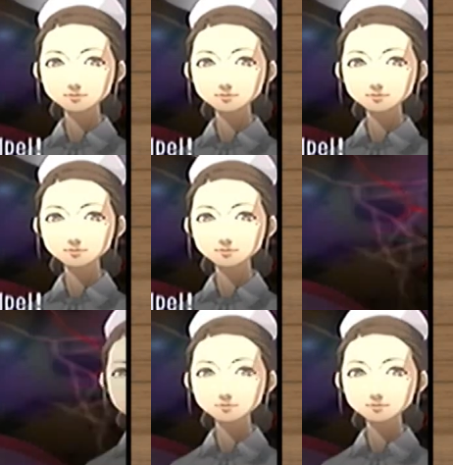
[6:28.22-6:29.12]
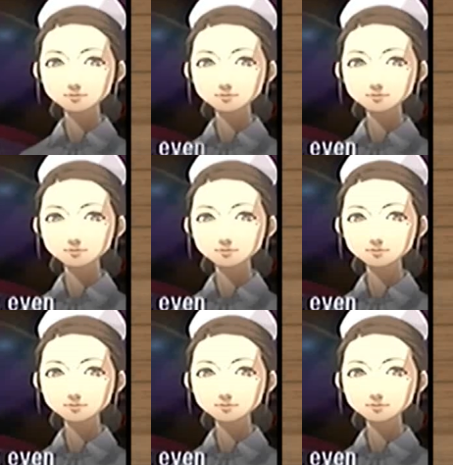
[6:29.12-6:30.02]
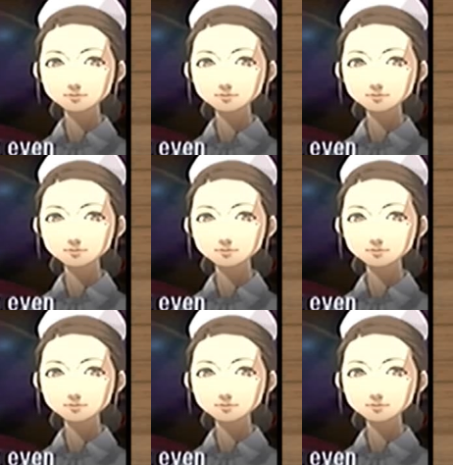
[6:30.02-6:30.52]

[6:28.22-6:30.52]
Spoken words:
No one is speaking in this clip.